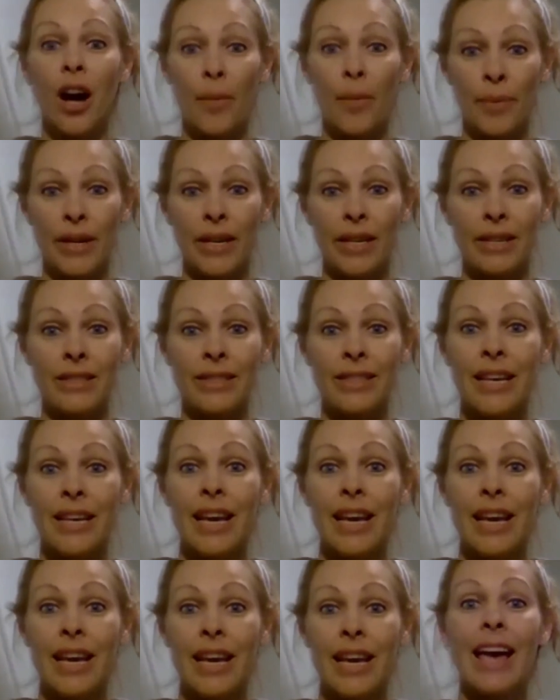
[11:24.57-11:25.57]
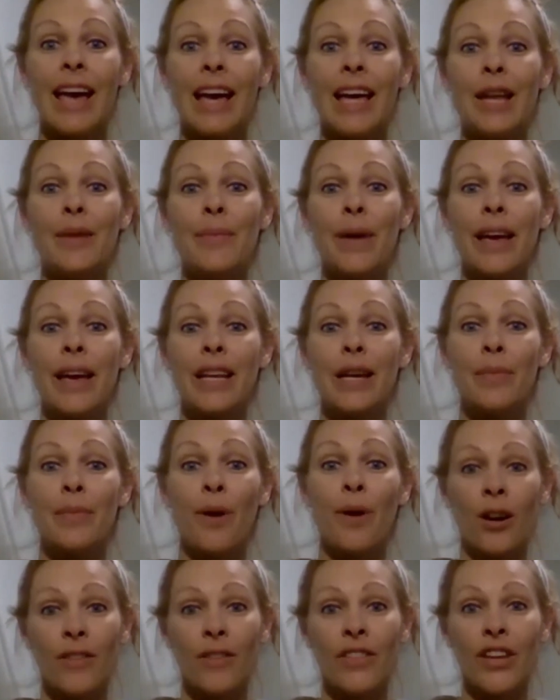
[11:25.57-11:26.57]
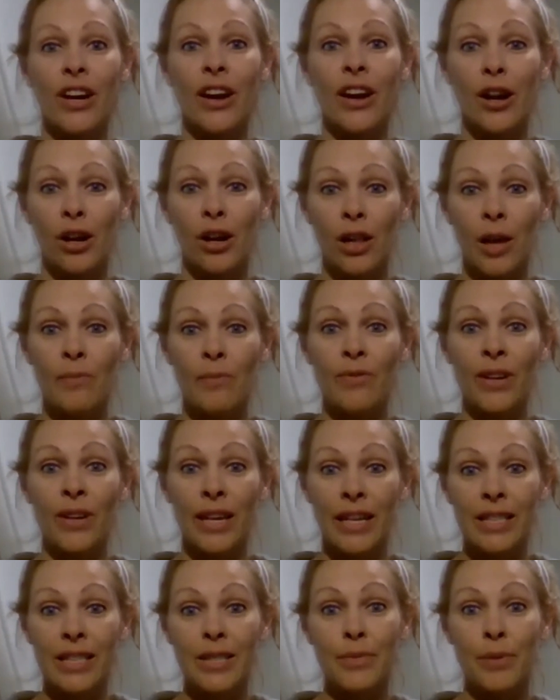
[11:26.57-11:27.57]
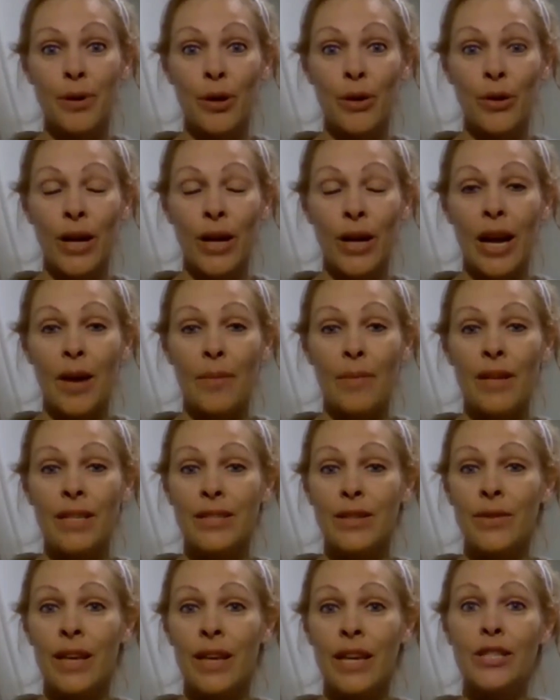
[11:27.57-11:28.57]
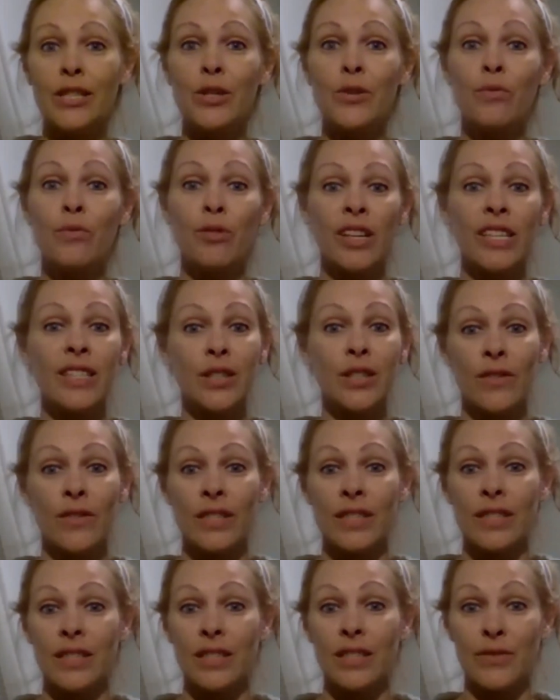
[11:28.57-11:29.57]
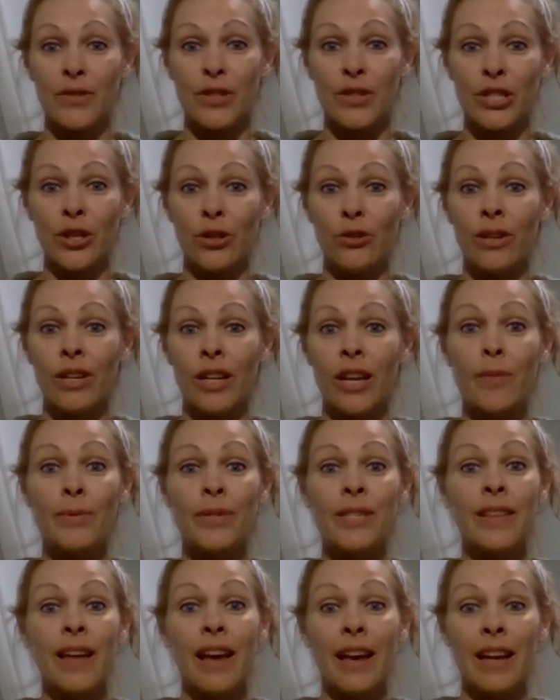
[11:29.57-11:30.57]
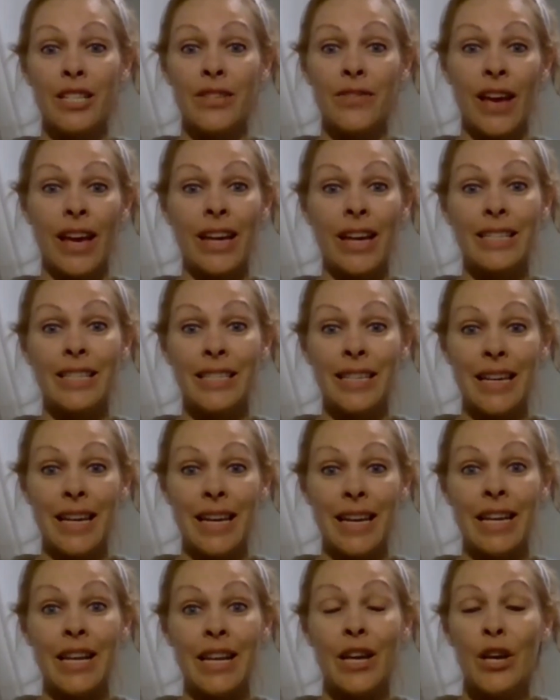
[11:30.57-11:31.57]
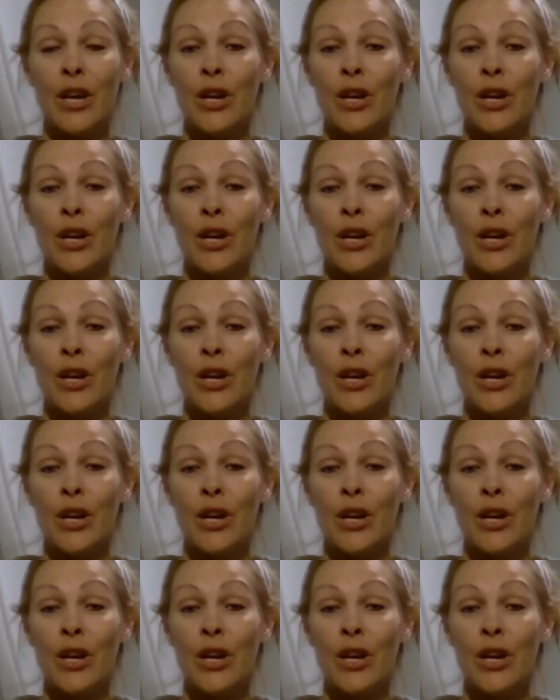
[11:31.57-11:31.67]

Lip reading: copies and made it part of their Hair Club for Kids program. And so they do free services for children up to the age of 18.